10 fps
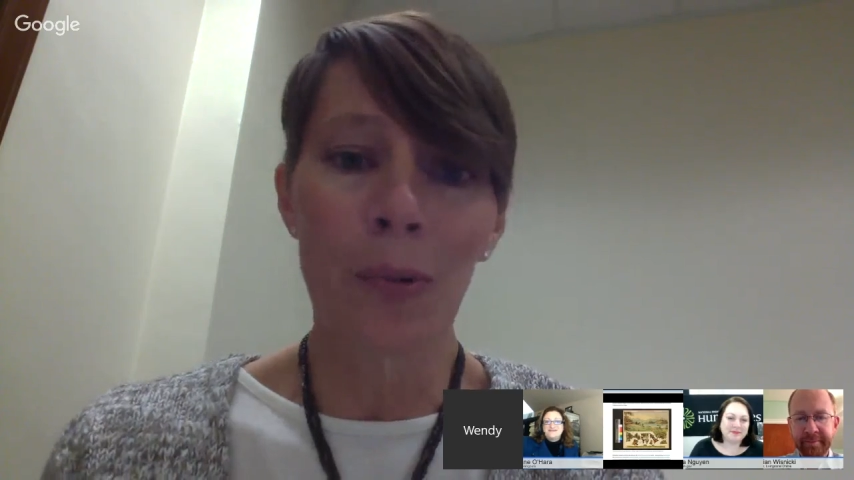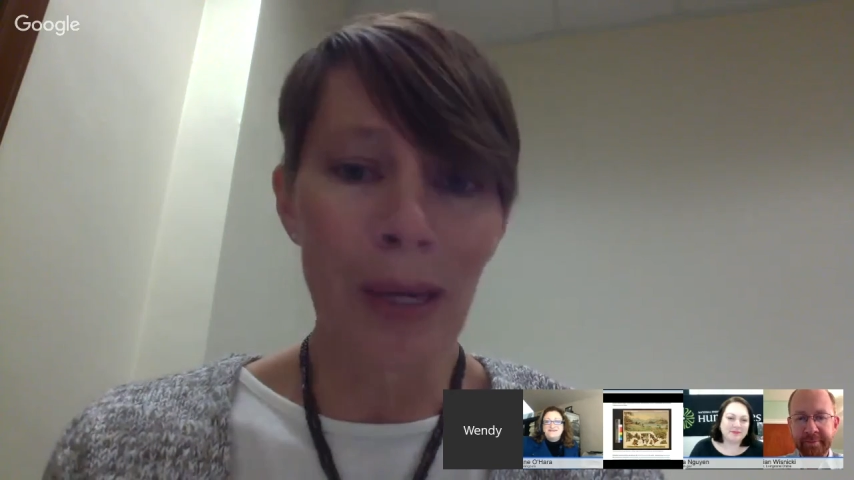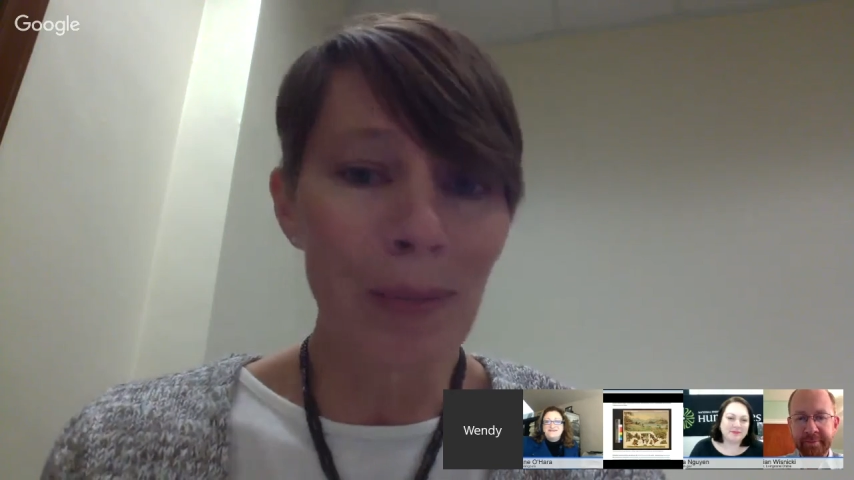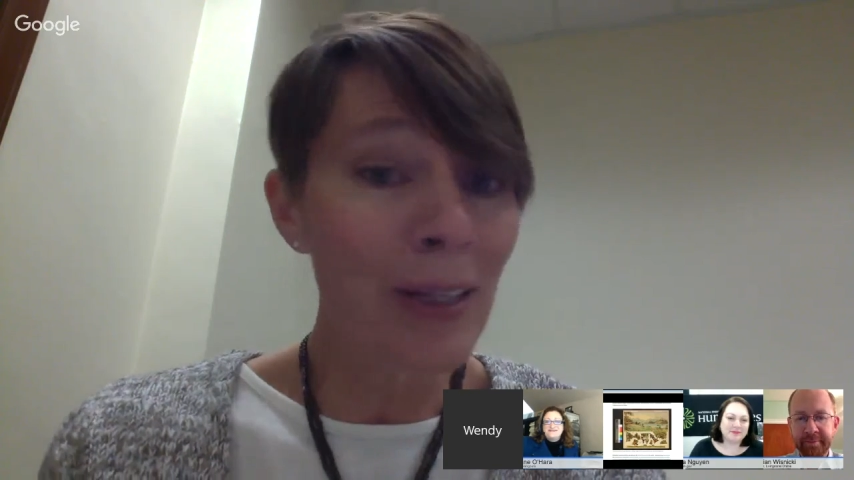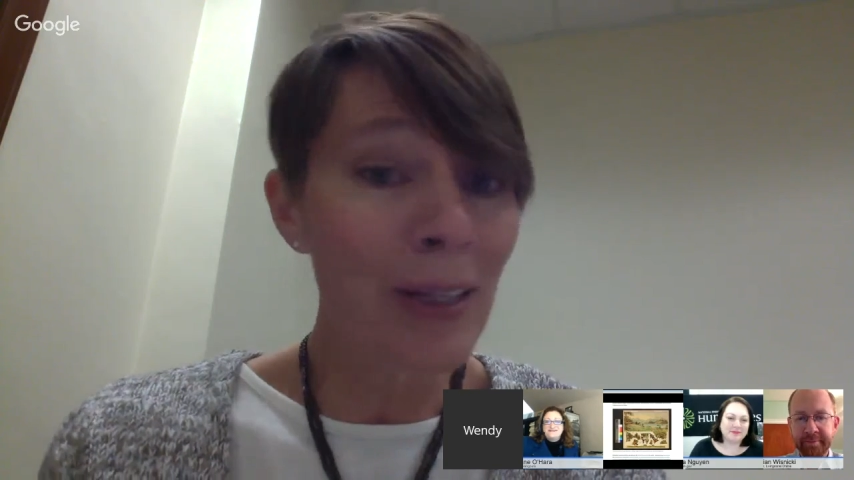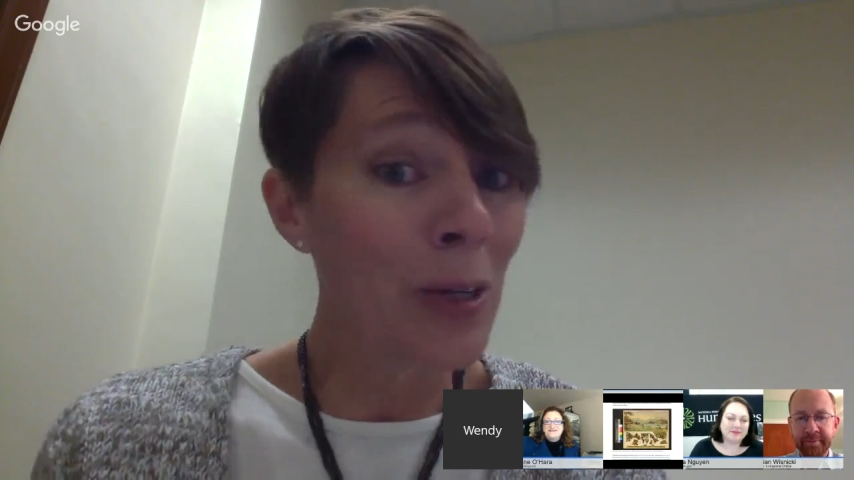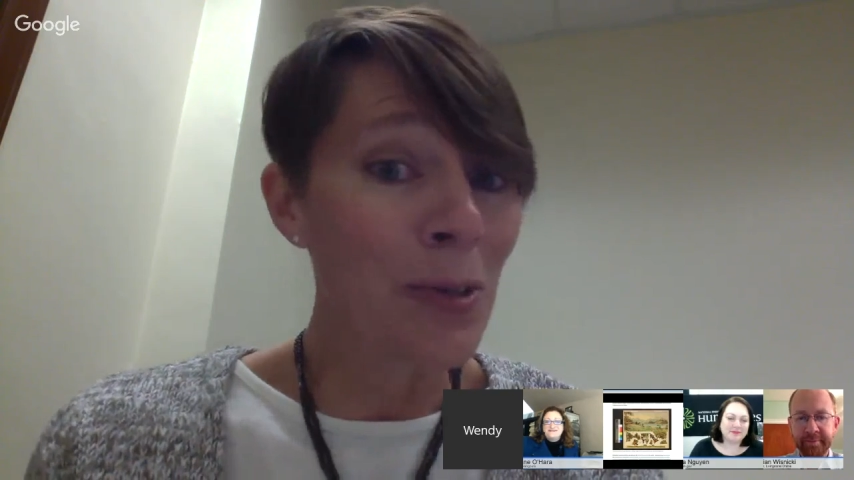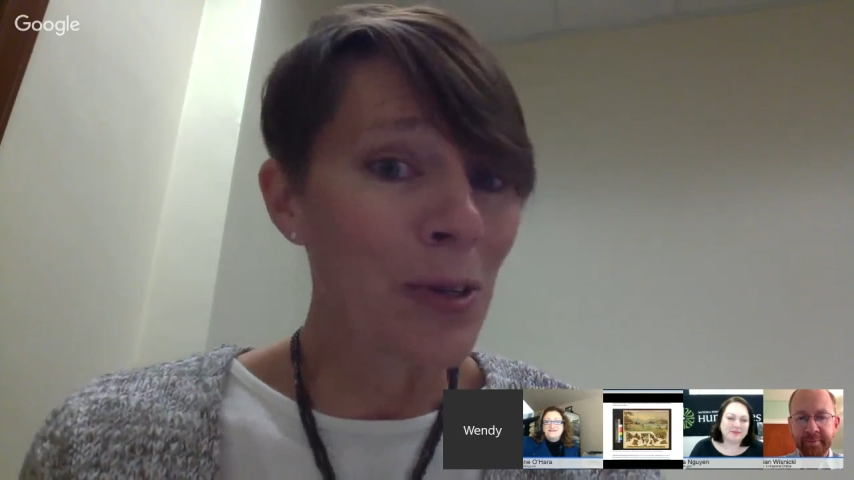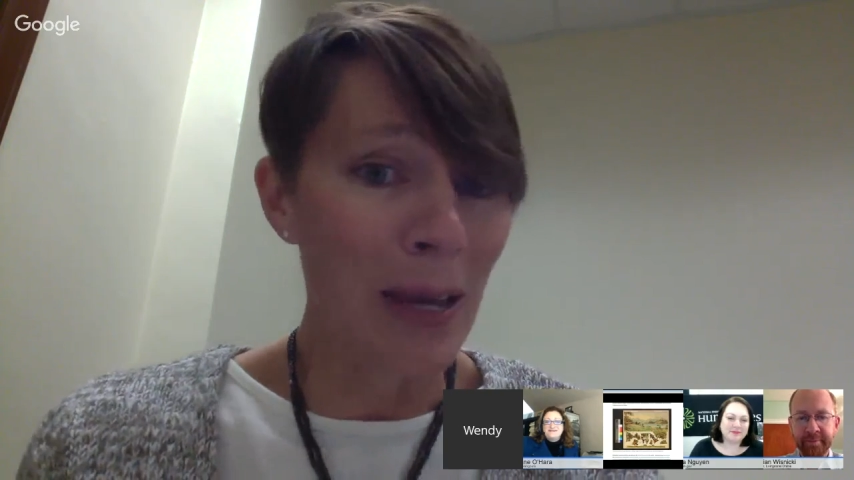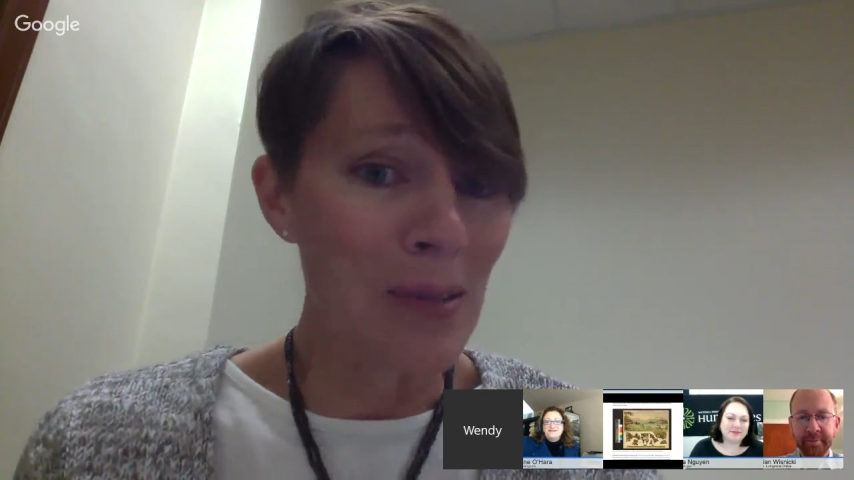Weebly
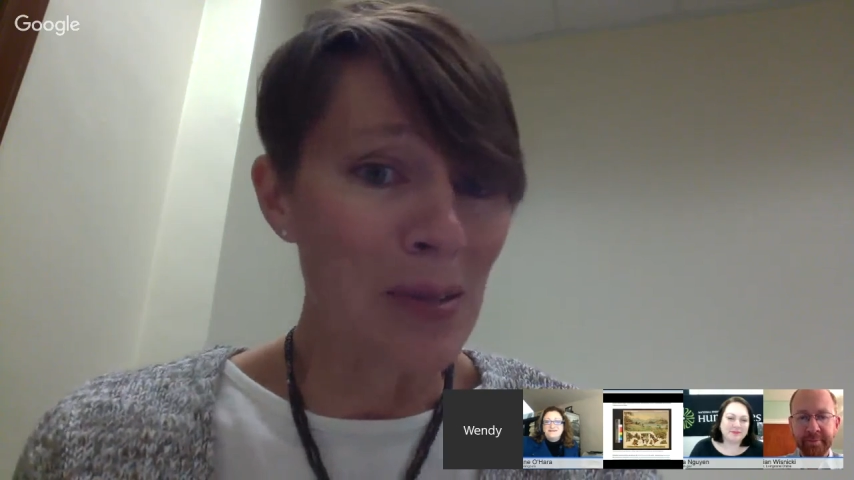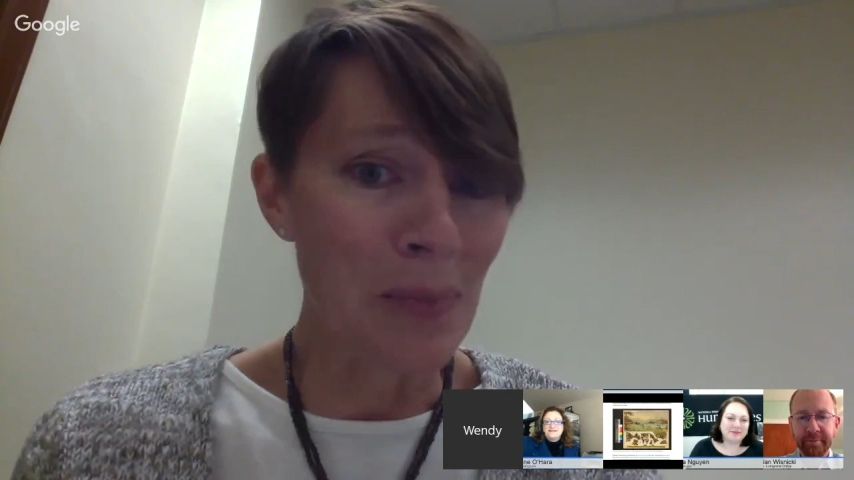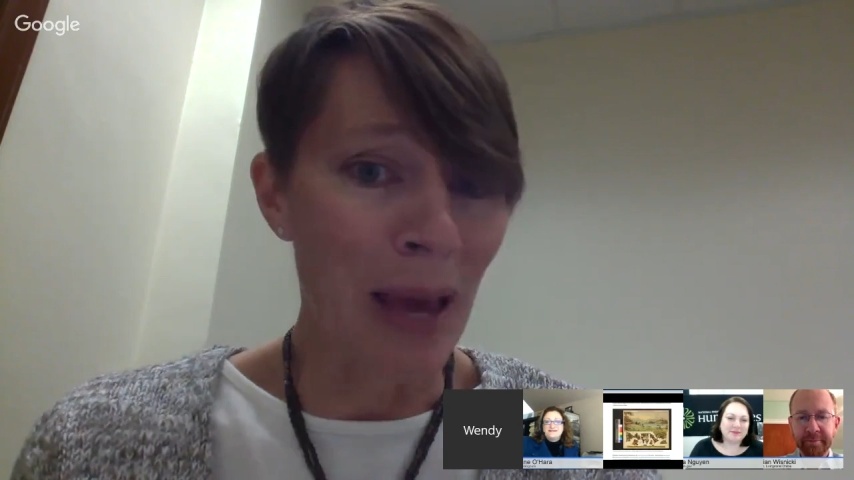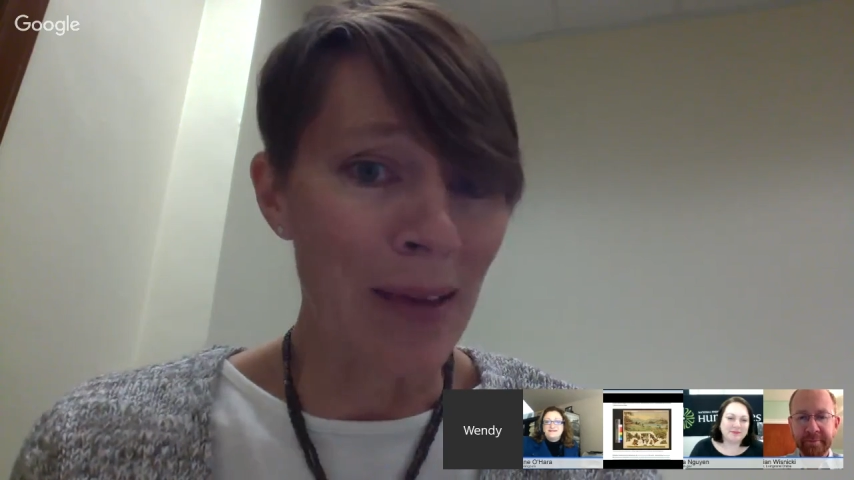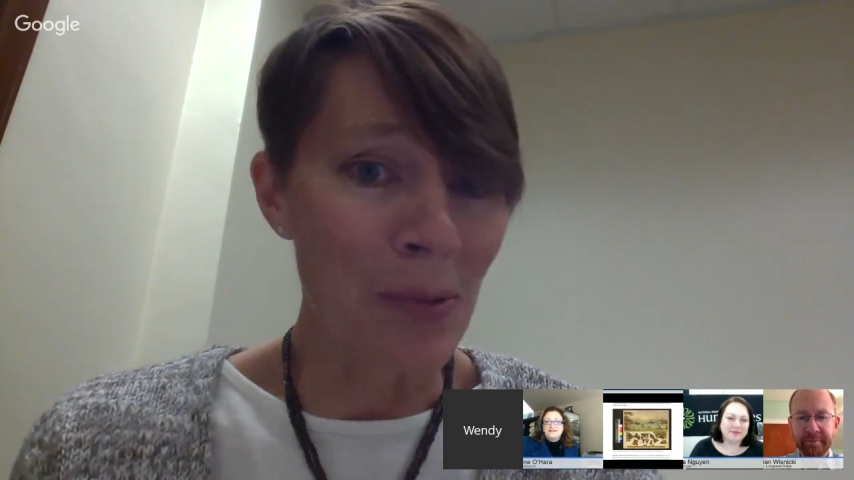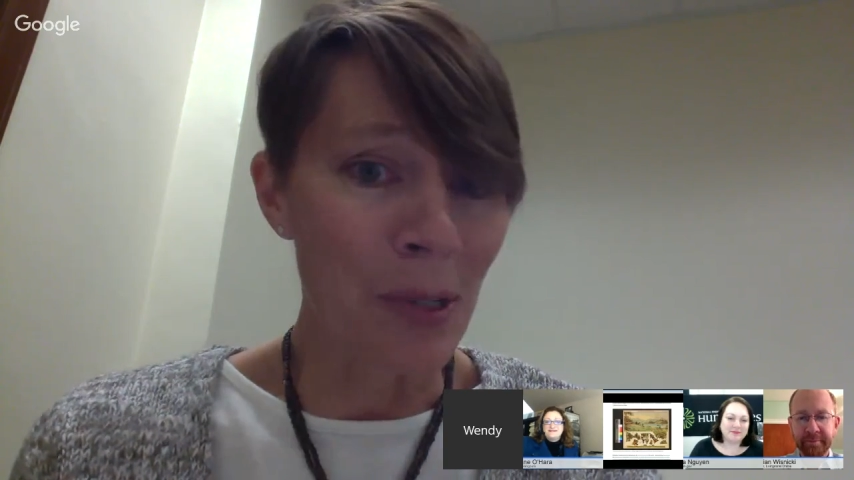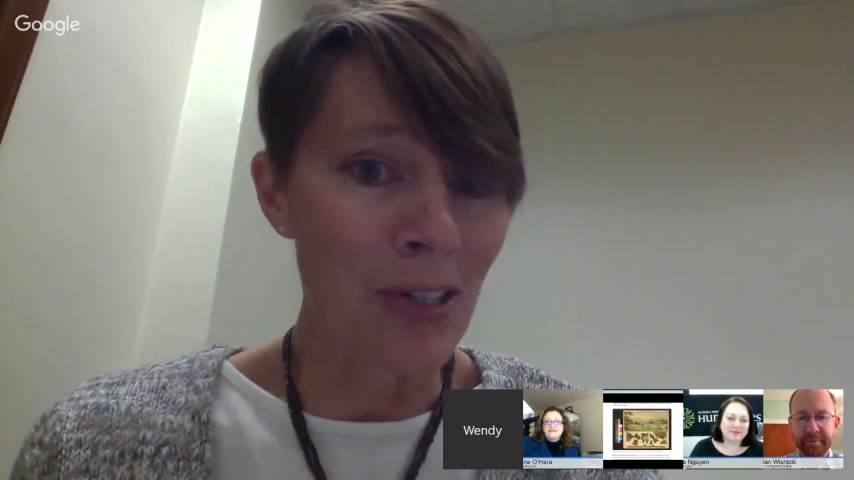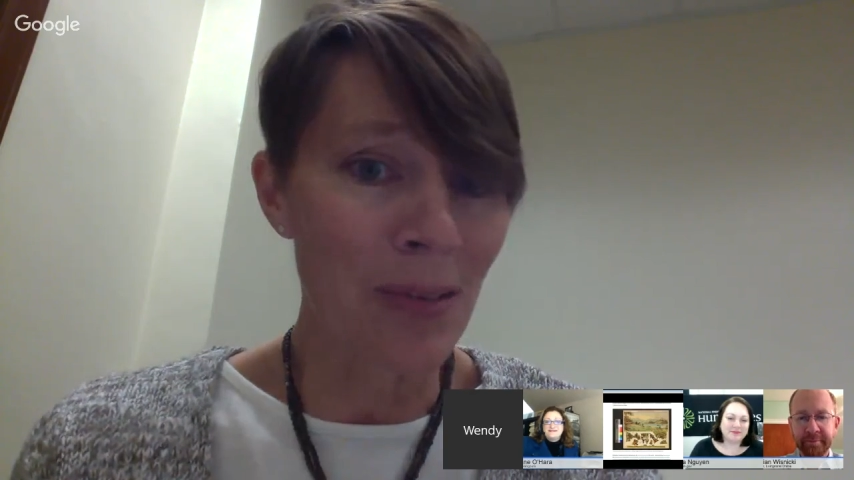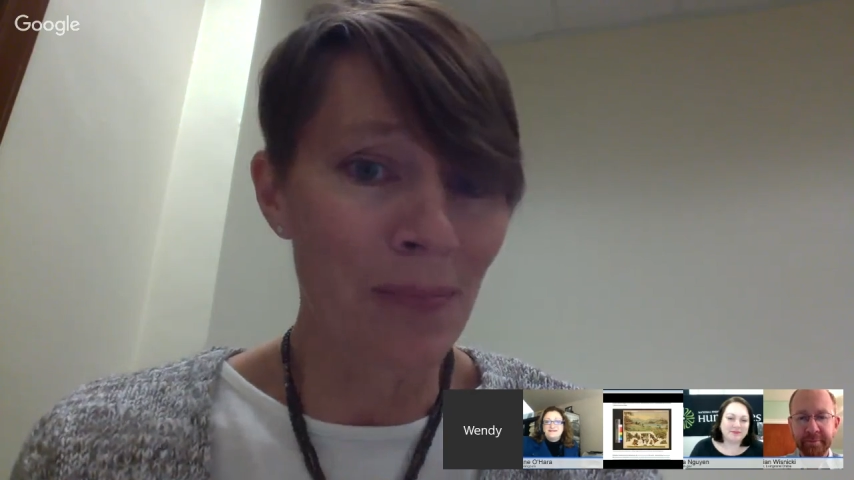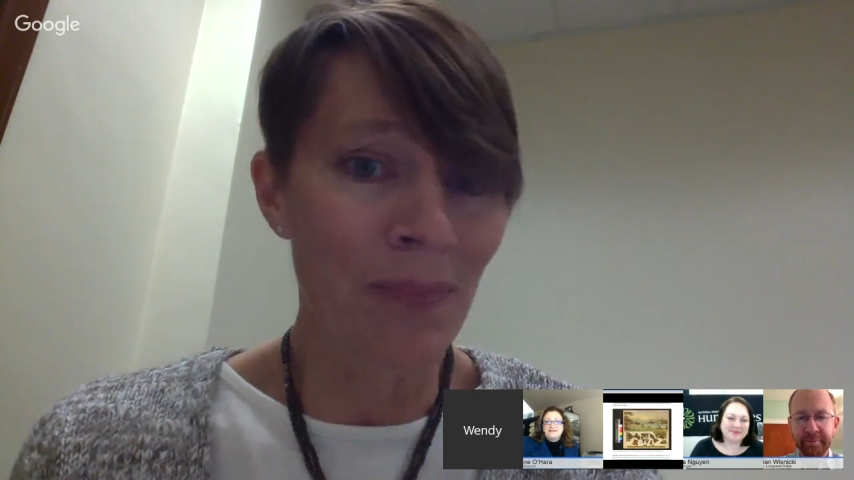usernames and
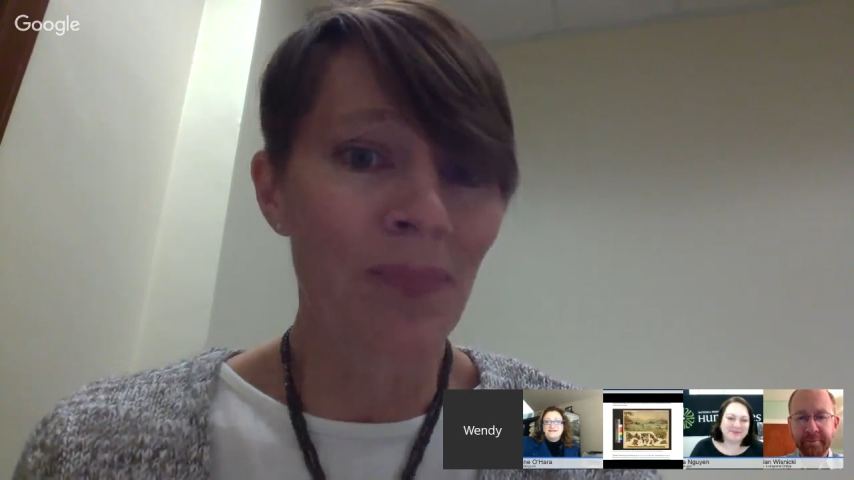passwords,